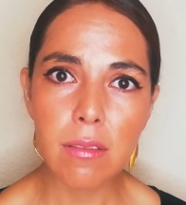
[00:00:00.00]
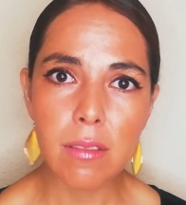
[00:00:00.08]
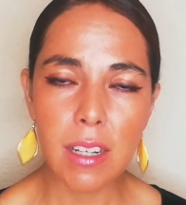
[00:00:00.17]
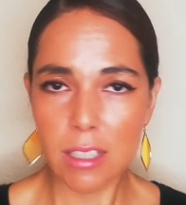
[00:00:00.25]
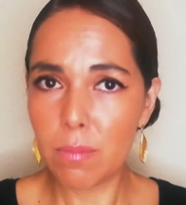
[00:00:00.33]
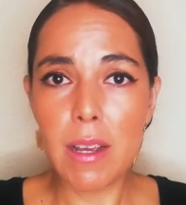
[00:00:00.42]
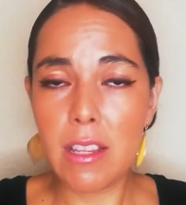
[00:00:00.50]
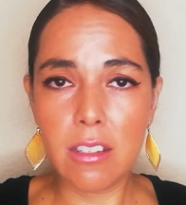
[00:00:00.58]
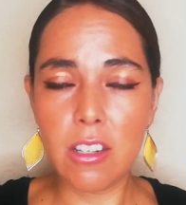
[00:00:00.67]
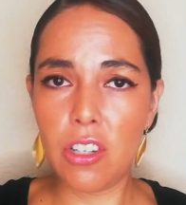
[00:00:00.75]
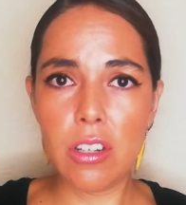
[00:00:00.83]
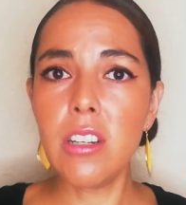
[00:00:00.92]
It's my
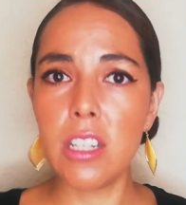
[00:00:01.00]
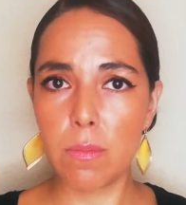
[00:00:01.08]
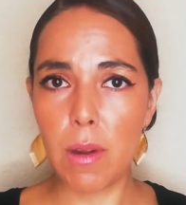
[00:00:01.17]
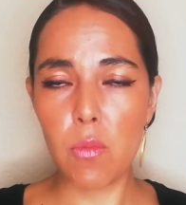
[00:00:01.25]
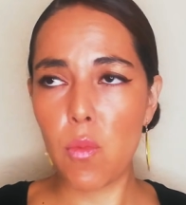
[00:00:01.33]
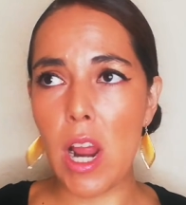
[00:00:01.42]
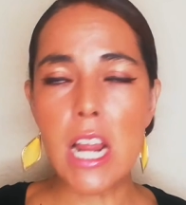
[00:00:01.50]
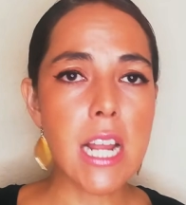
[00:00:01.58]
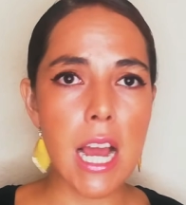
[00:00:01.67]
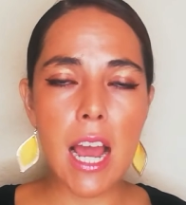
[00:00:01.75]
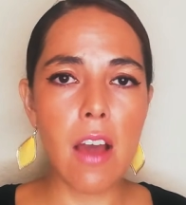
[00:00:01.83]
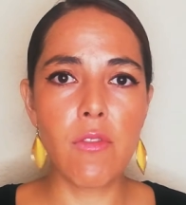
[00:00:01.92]
decision, it's my right. I
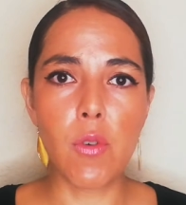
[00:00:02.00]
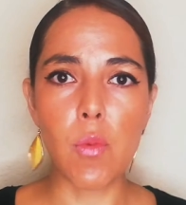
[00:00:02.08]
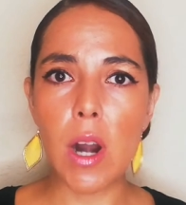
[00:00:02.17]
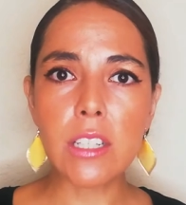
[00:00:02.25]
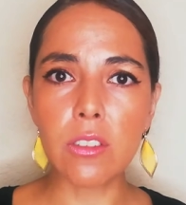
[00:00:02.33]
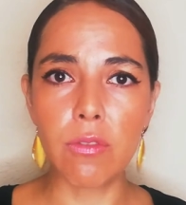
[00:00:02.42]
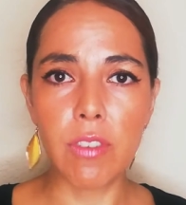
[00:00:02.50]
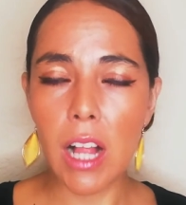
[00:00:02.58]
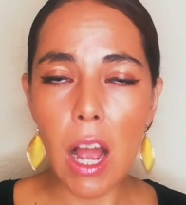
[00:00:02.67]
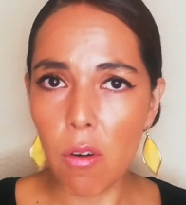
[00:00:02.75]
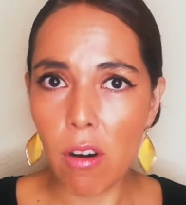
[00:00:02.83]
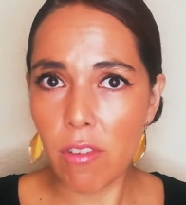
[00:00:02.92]
have the right to feel
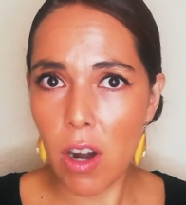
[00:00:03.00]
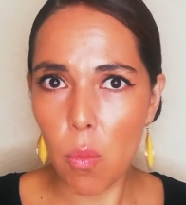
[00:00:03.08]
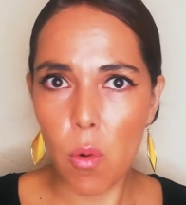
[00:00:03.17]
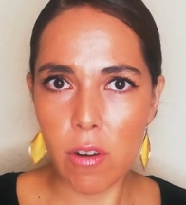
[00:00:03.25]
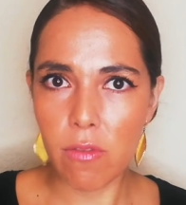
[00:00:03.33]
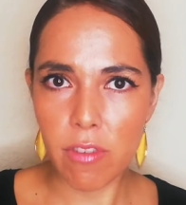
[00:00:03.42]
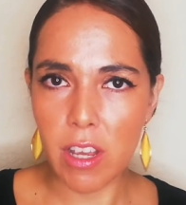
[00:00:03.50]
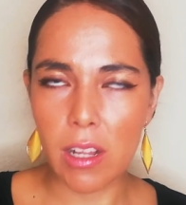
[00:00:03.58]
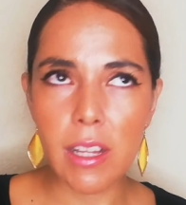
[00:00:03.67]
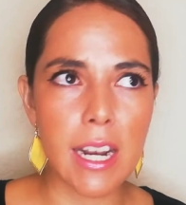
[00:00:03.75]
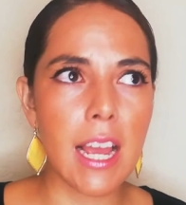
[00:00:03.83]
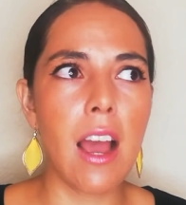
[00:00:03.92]
however I want to feel,
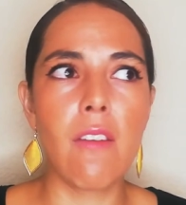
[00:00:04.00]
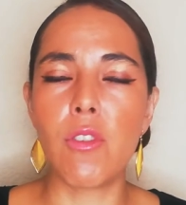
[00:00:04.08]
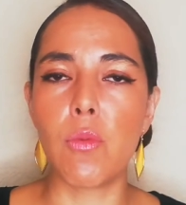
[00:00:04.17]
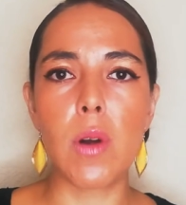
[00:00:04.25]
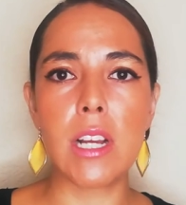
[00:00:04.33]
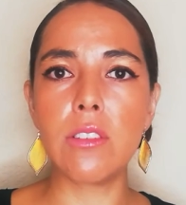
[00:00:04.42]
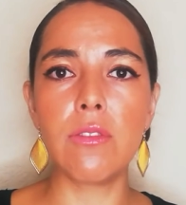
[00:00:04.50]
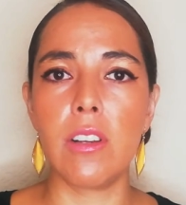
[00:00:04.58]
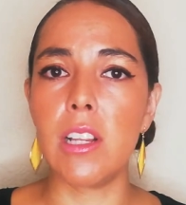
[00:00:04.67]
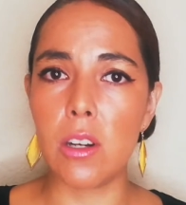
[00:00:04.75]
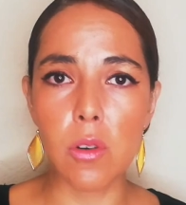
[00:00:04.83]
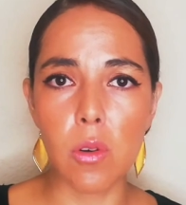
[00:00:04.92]
and I have the right to
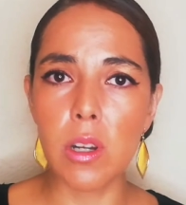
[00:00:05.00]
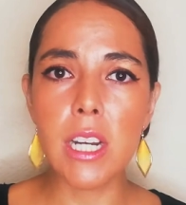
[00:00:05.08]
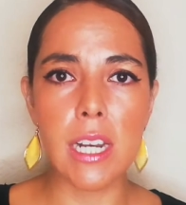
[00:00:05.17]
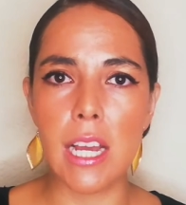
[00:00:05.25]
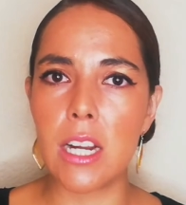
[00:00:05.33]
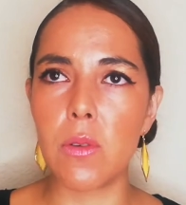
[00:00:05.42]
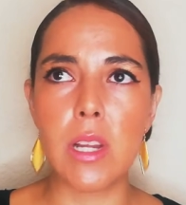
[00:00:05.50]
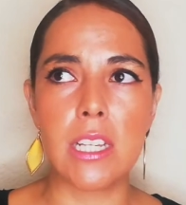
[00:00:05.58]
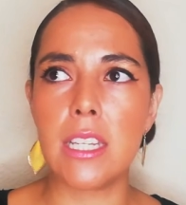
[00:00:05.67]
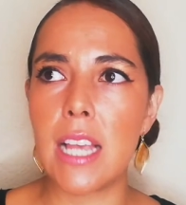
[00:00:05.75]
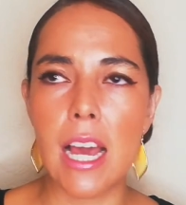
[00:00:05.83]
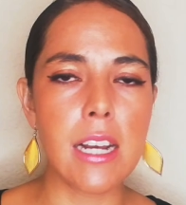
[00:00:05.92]
feel annoyed and angry and
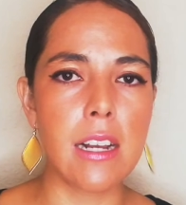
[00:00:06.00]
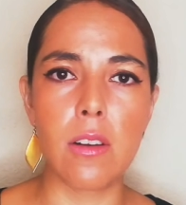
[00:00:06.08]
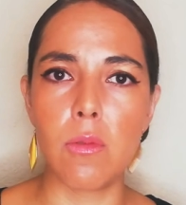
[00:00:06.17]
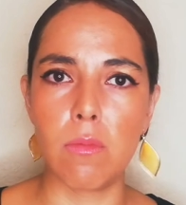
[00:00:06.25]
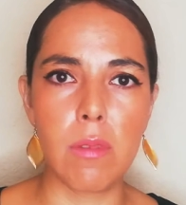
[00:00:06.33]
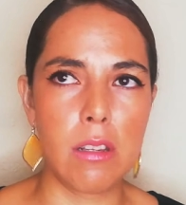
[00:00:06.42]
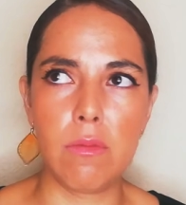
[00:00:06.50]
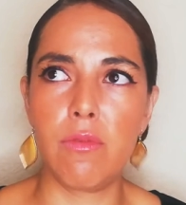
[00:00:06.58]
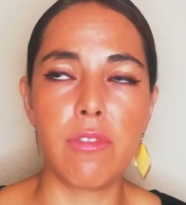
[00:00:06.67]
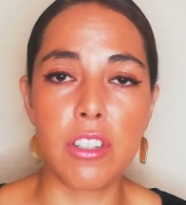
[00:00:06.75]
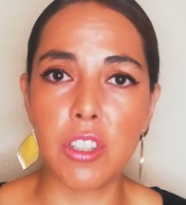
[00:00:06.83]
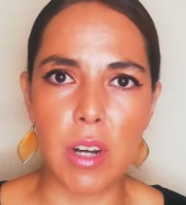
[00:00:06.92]
sad and
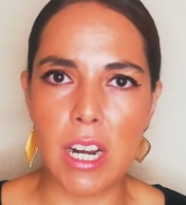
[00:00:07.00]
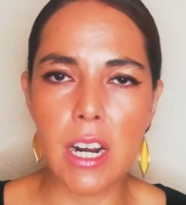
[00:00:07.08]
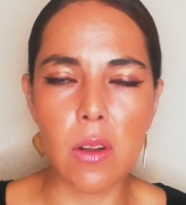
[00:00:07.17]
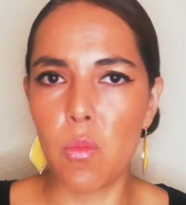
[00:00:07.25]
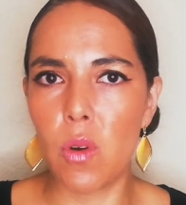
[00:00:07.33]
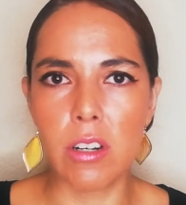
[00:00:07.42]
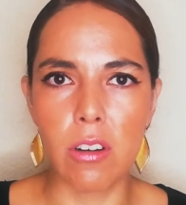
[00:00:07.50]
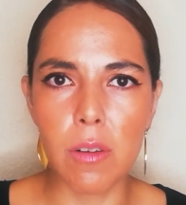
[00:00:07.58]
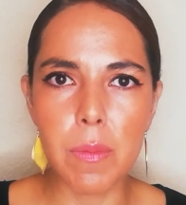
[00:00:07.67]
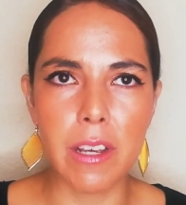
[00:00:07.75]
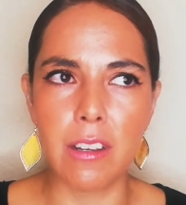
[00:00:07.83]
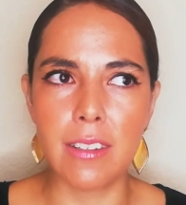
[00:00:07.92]
frustrated and whatnot,
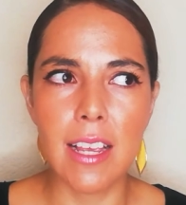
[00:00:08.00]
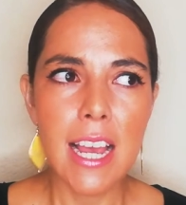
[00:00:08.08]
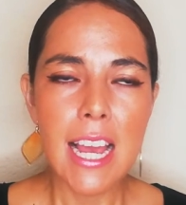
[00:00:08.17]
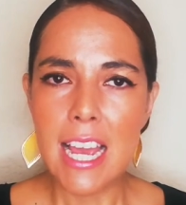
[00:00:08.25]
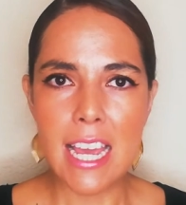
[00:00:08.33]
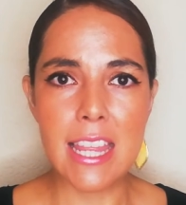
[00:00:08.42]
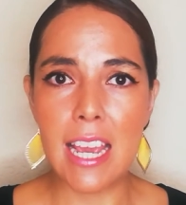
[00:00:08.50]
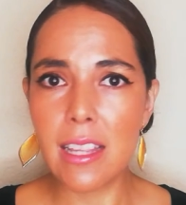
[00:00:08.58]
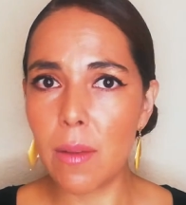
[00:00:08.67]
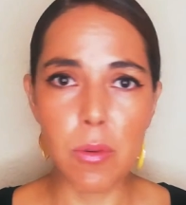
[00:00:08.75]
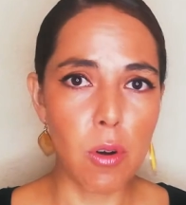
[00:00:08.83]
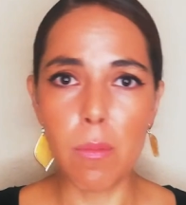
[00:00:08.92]
because in the end I
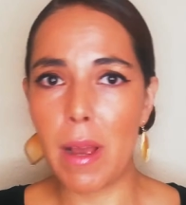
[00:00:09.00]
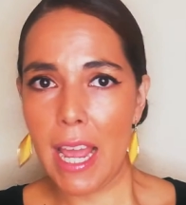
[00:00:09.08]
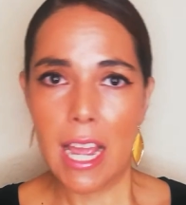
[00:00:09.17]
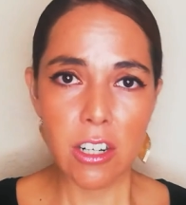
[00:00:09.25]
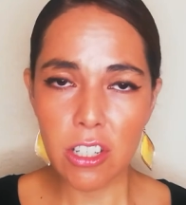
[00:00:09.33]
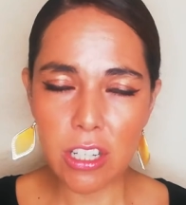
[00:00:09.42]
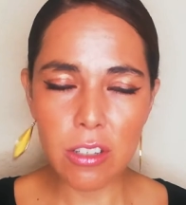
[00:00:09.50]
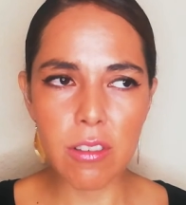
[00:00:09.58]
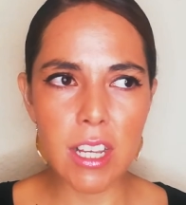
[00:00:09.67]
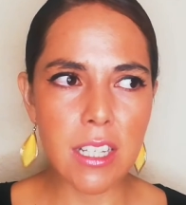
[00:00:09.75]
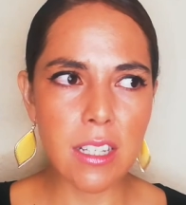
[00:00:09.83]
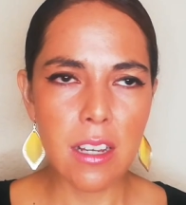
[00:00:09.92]
put all my energy into
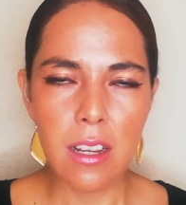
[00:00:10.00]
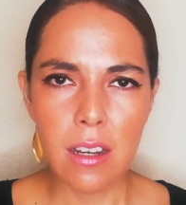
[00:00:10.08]
this.